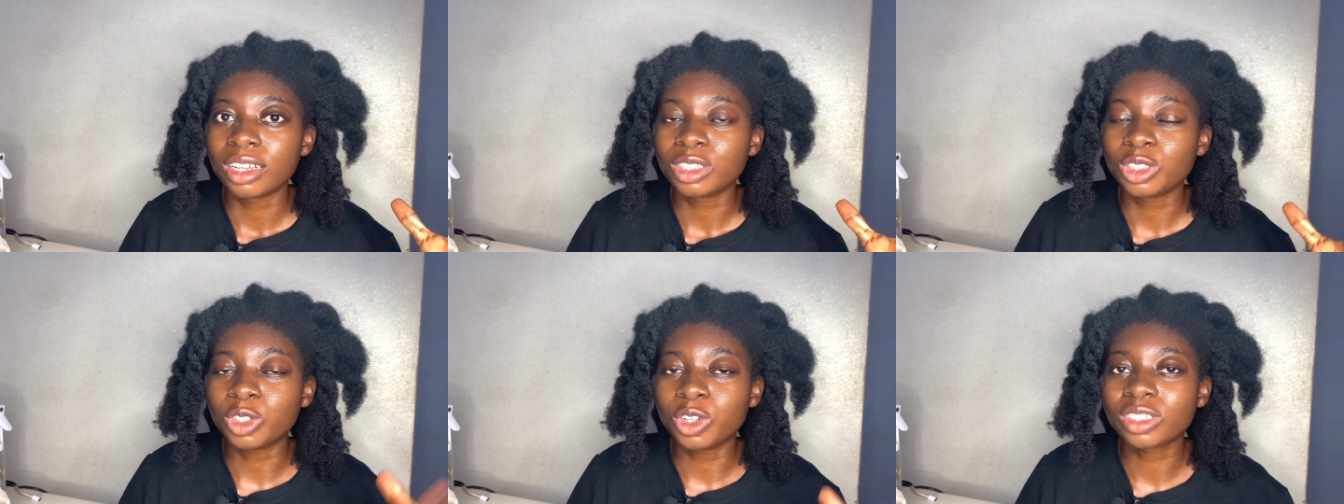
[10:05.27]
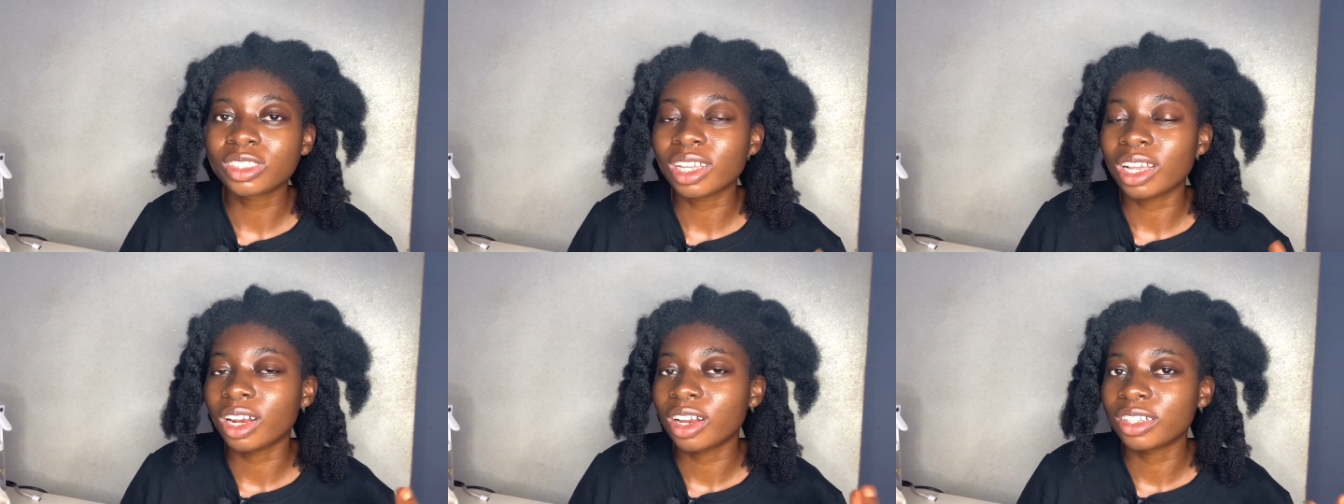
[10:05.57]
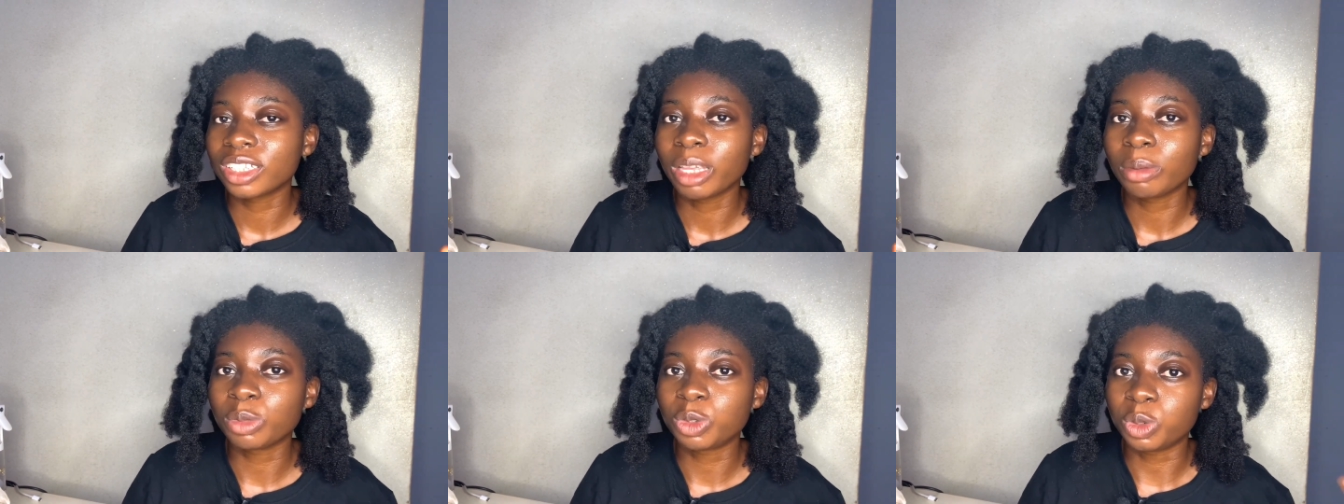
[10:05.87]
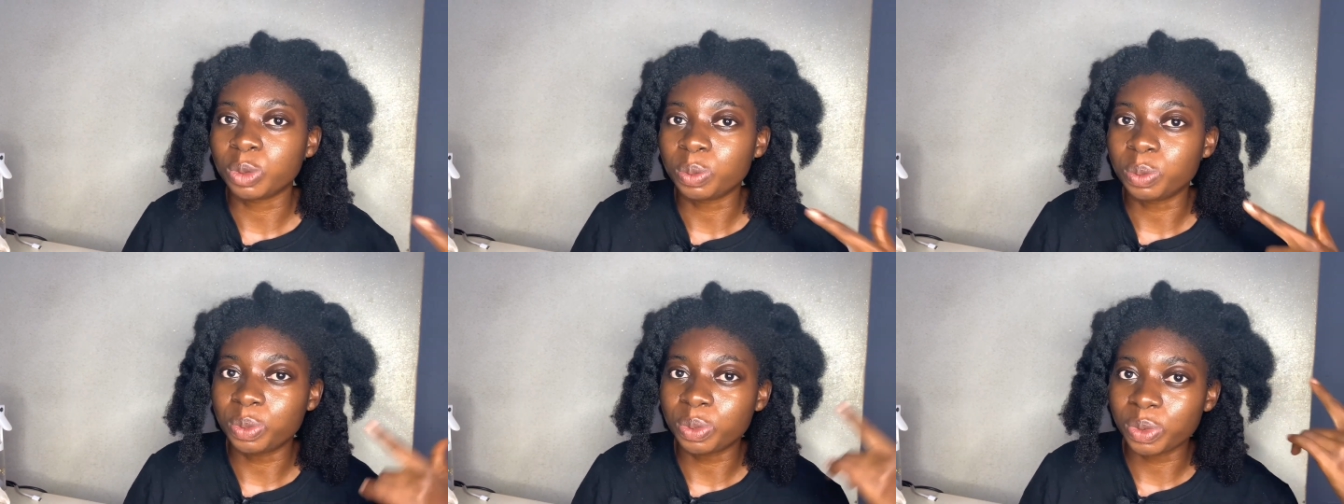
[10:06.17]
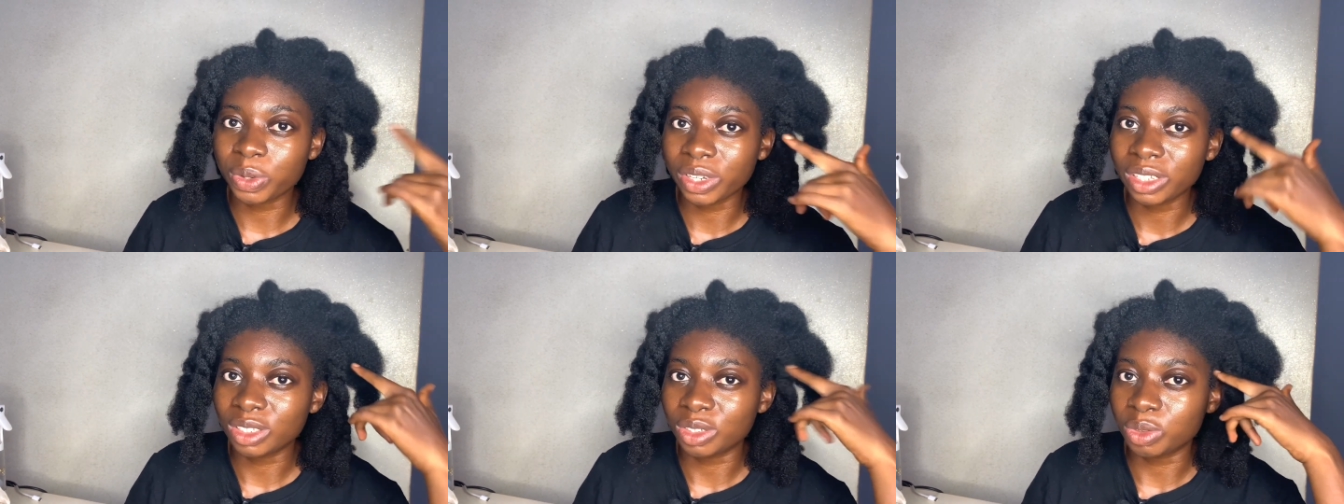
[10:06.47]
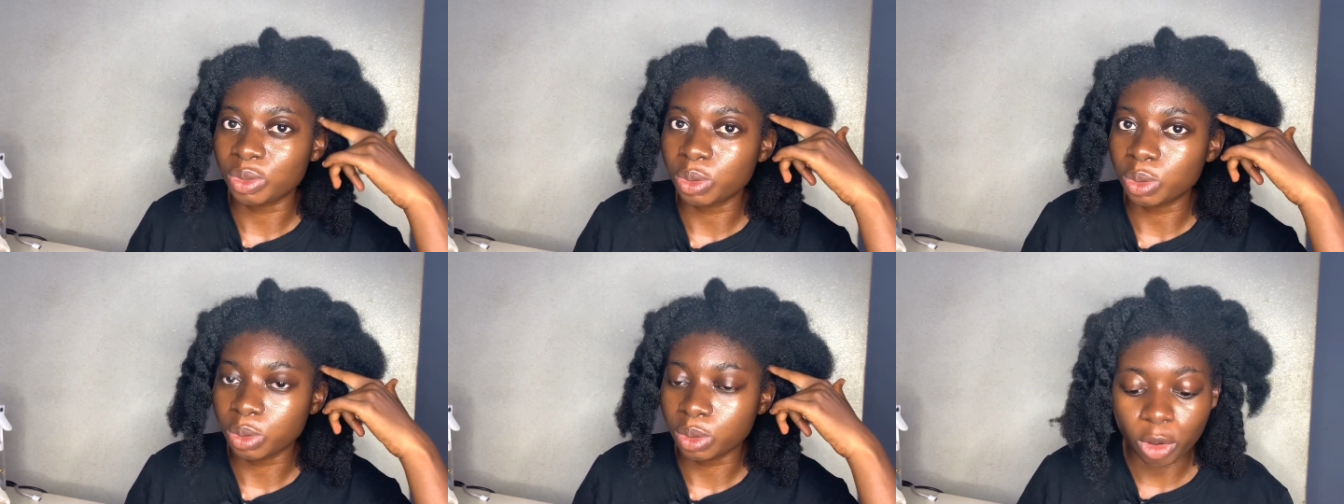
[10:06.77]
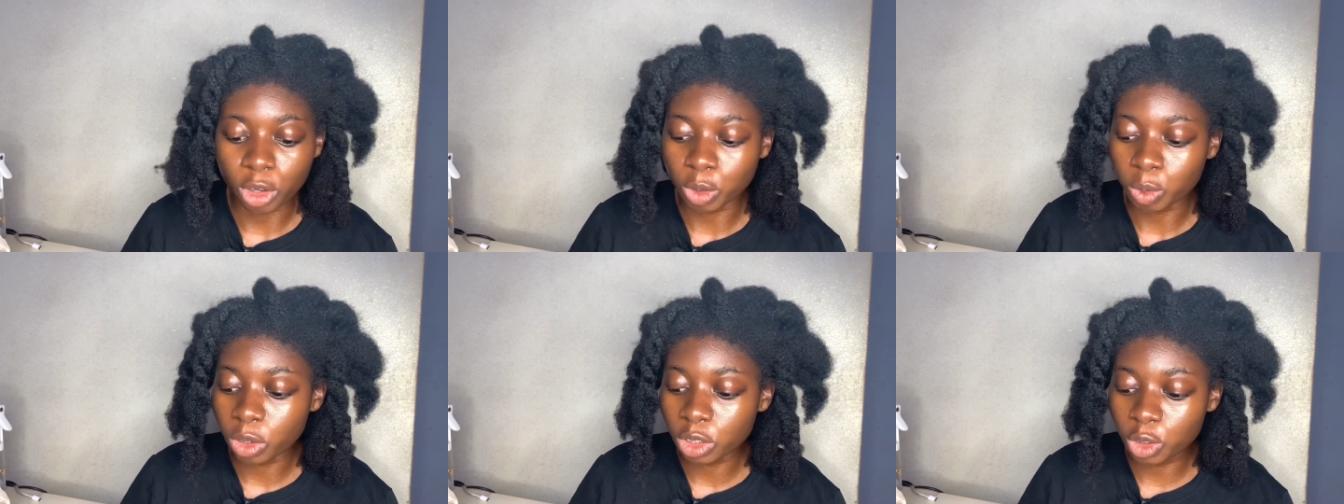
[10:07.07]
don't allow them to braid the root,
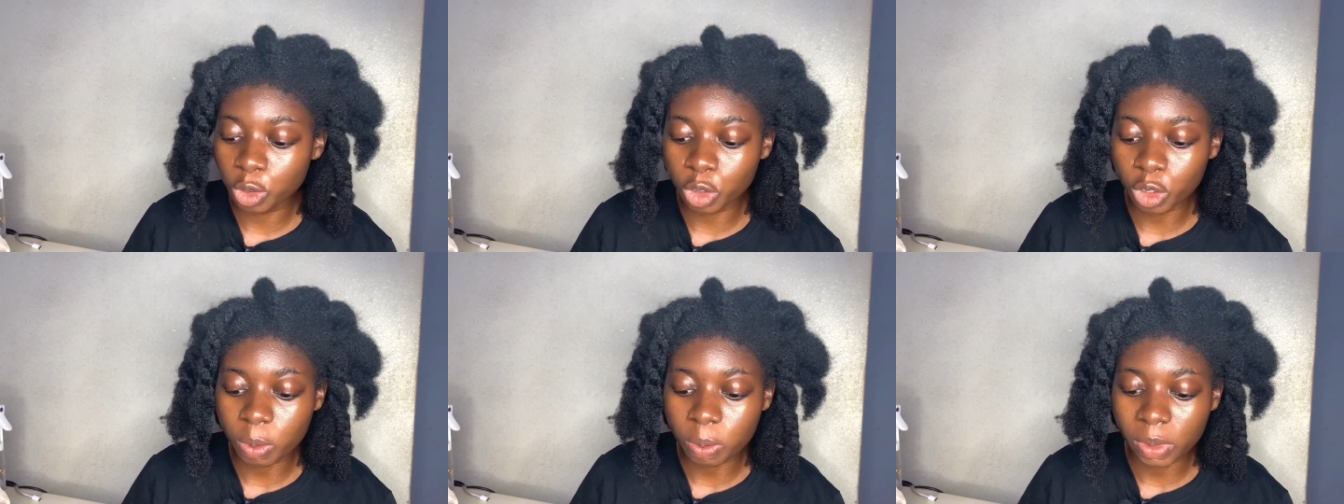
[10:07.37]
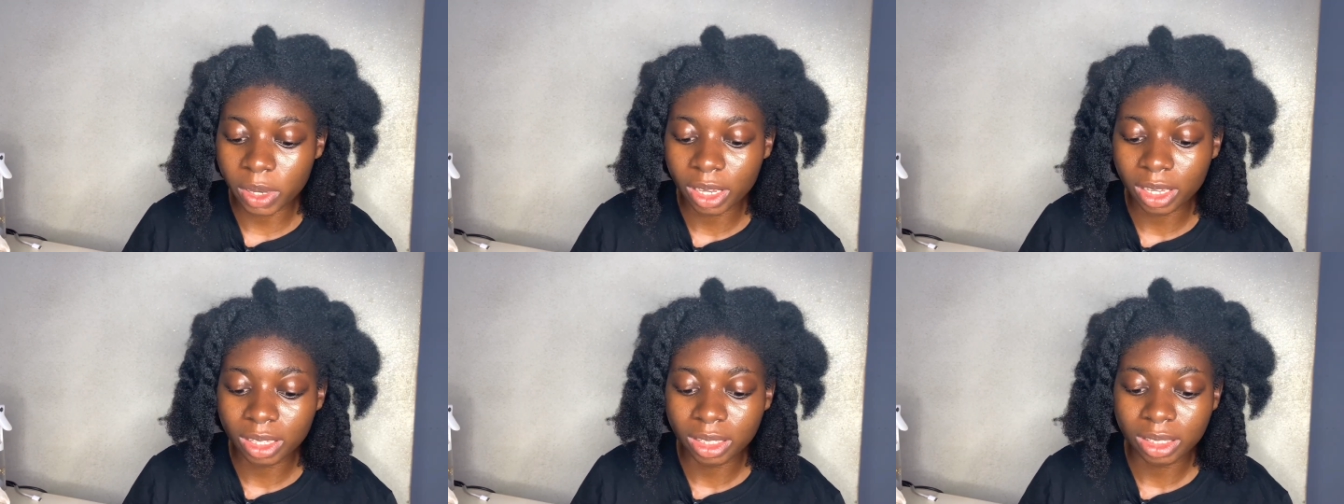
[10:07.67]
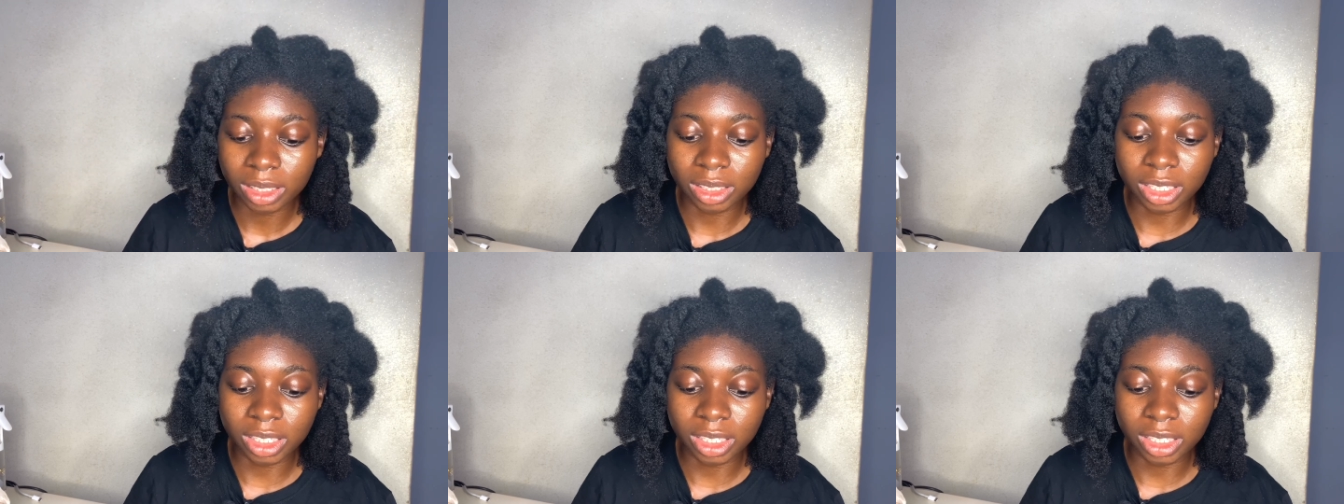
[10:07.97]
because what took me